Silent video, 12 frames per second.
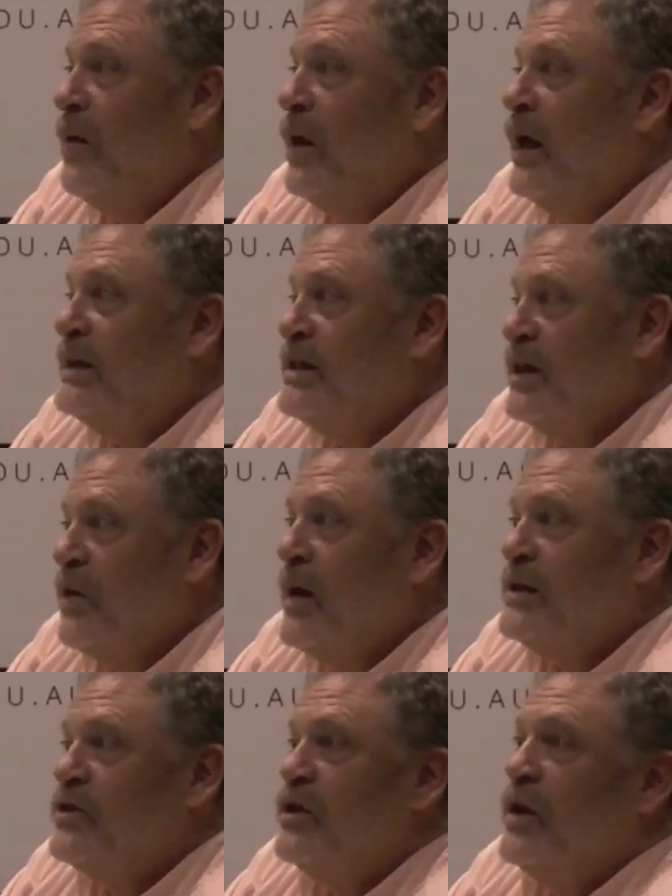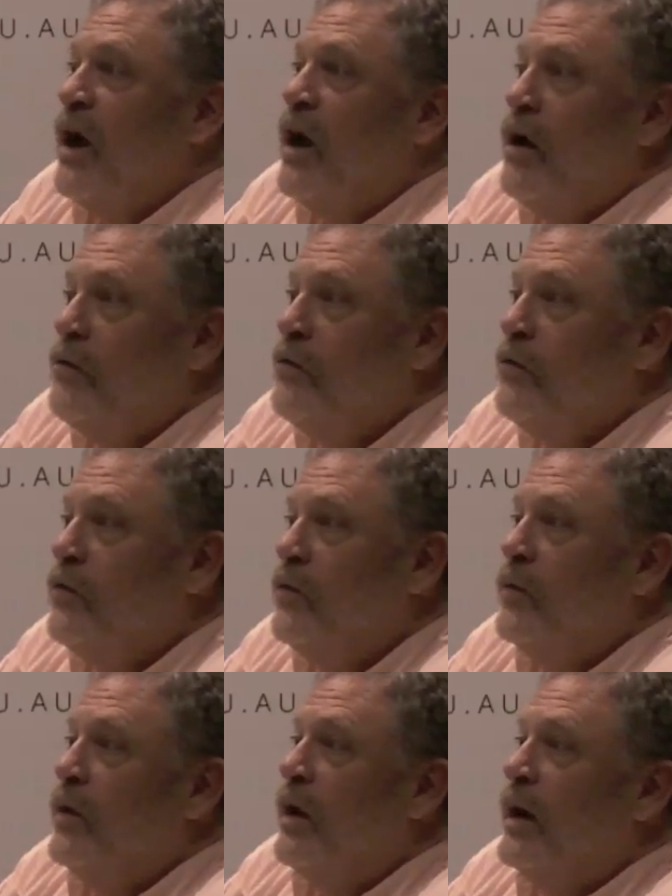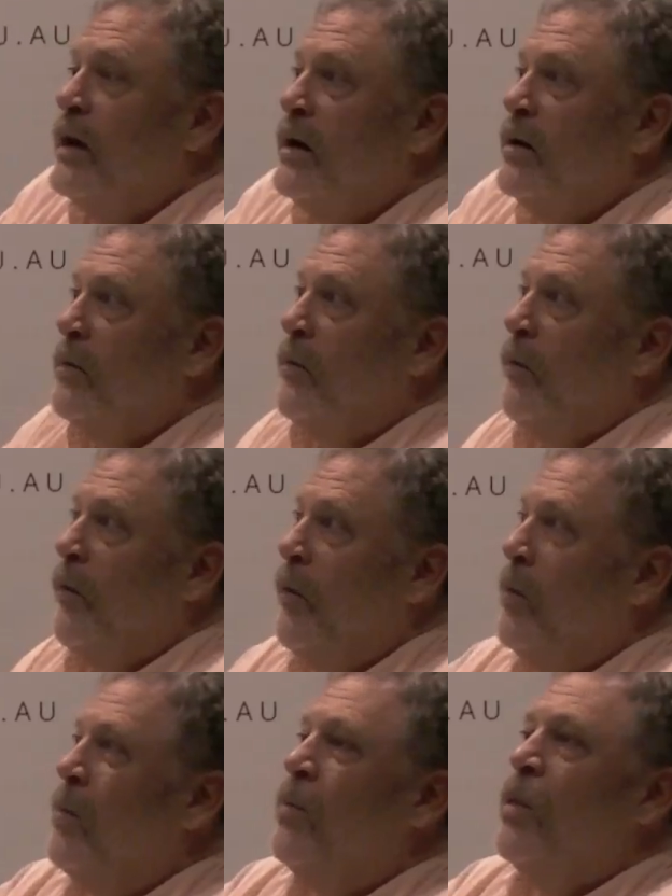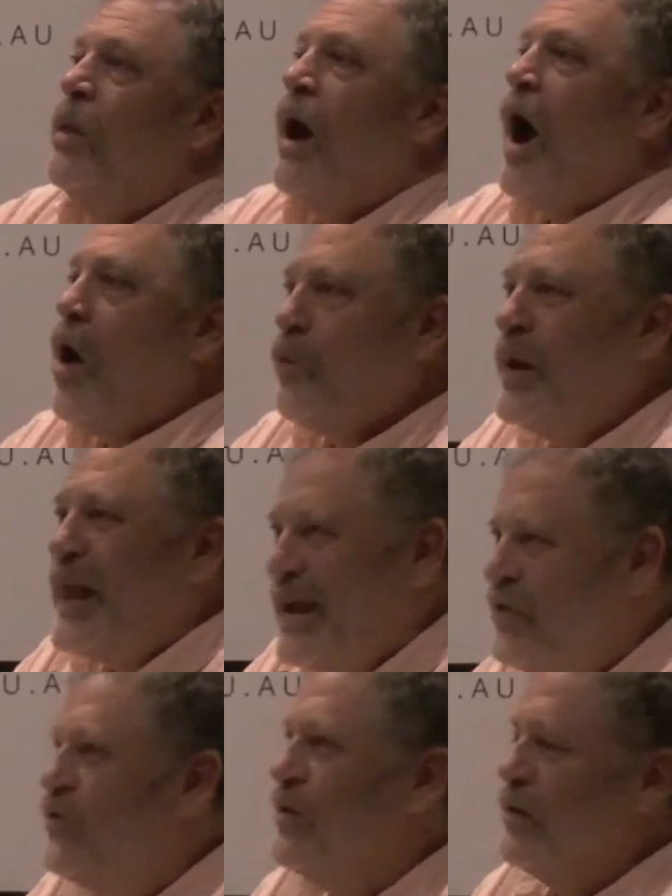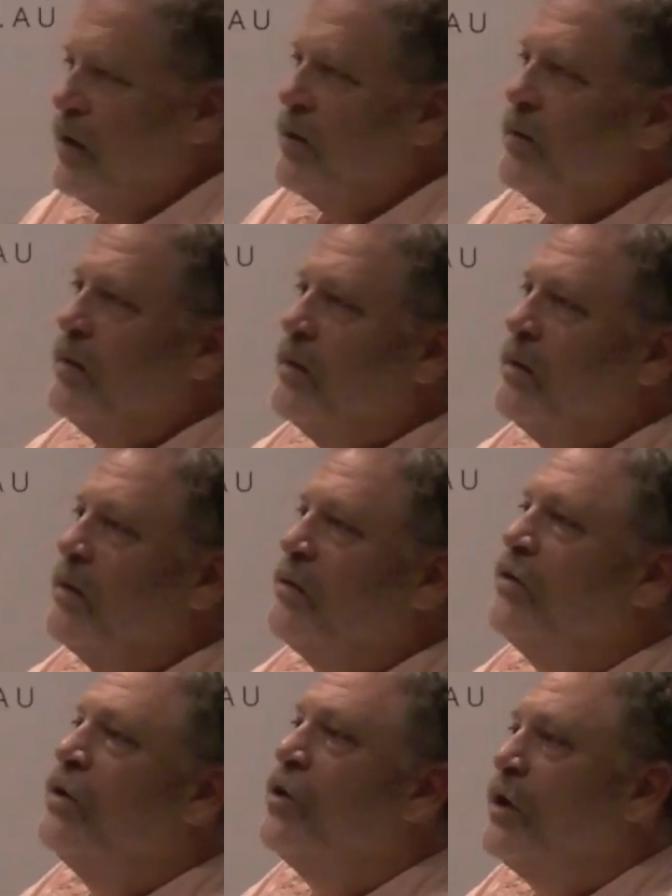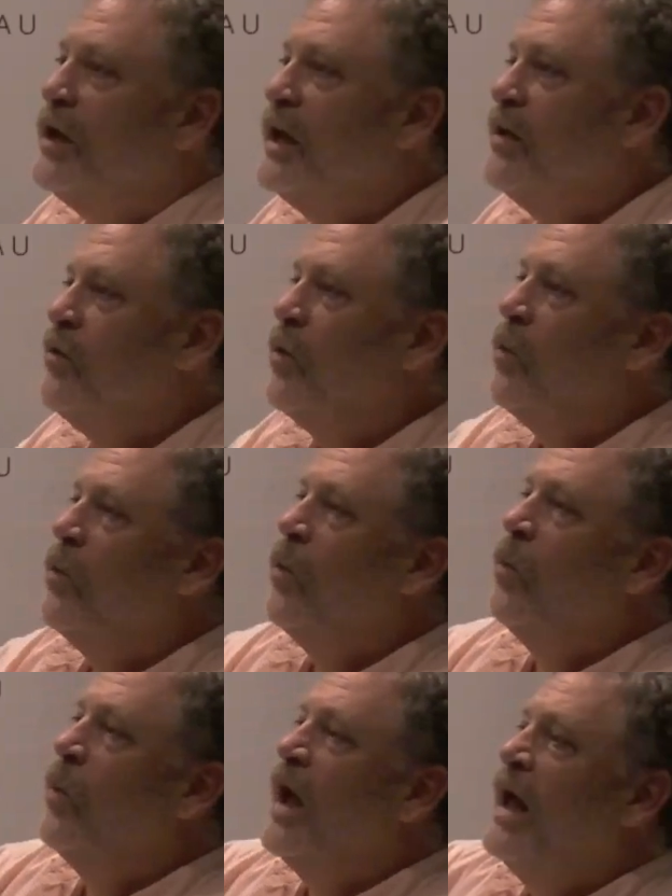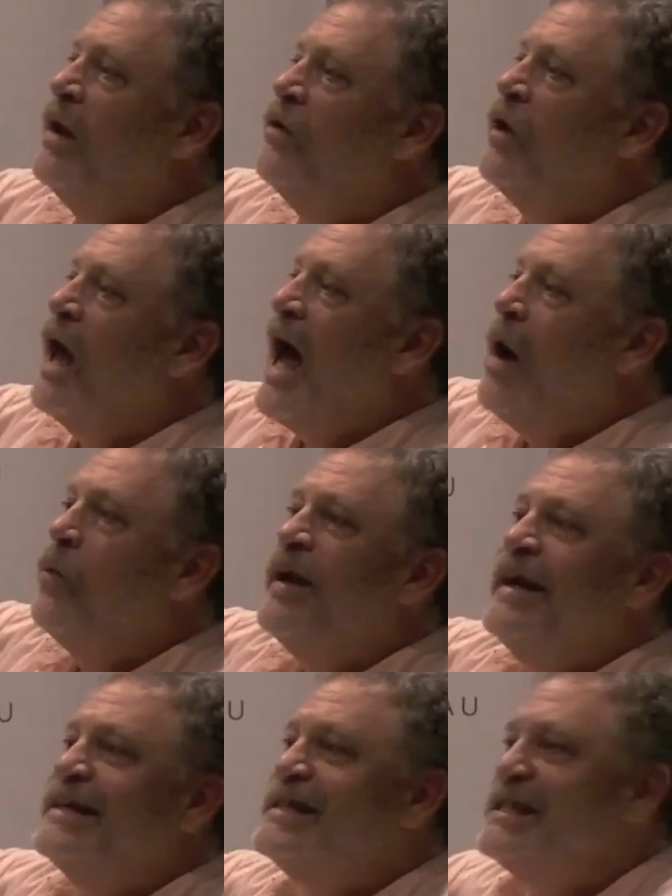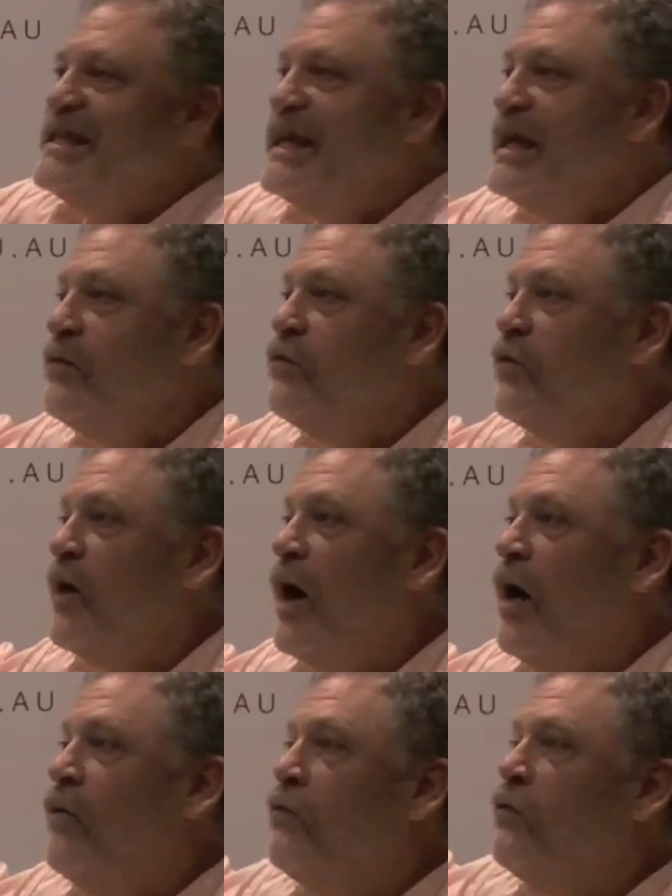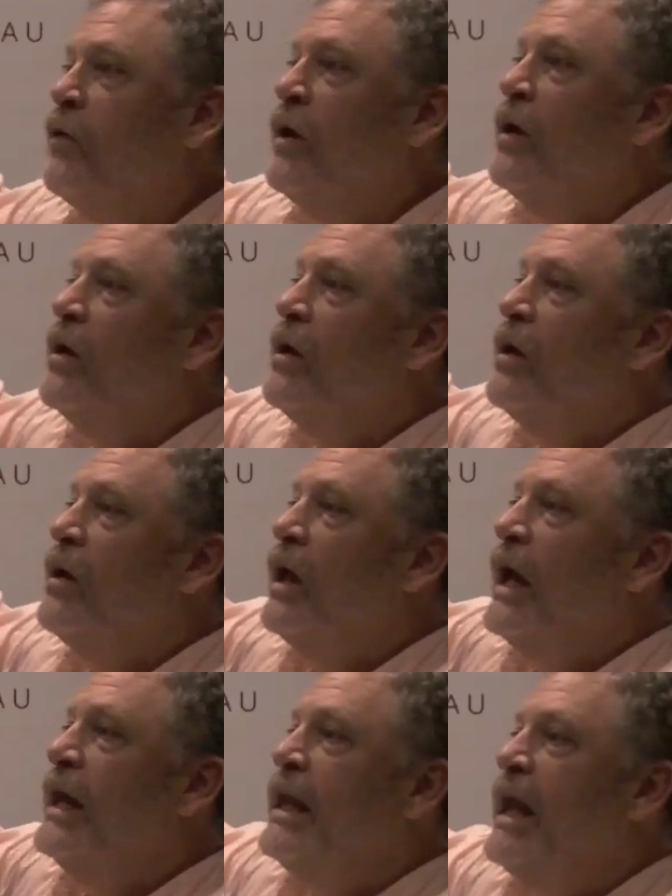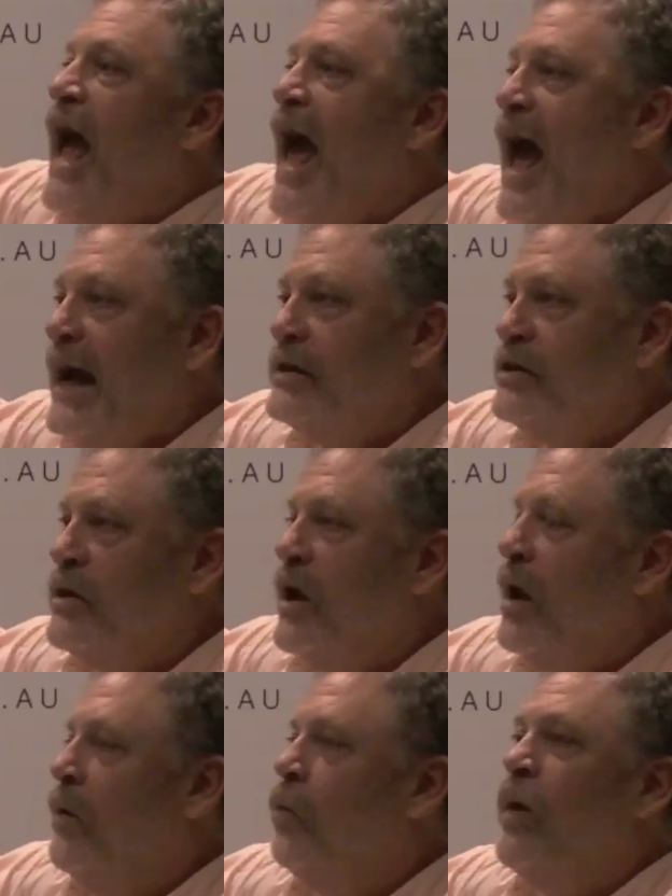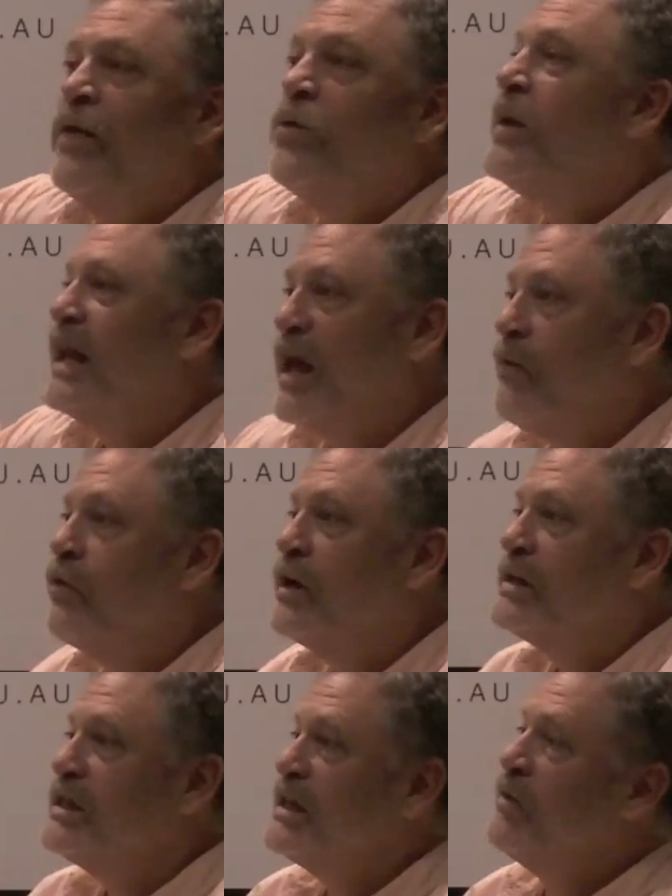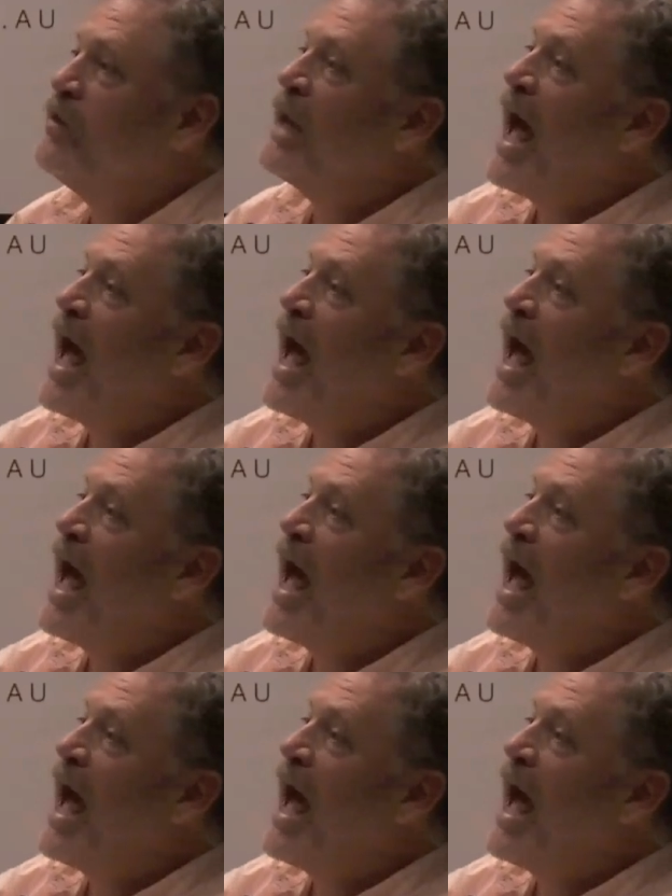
it's the question of uh, our relation to good and evil, and how we conceive of any act, whether we can ever conceive it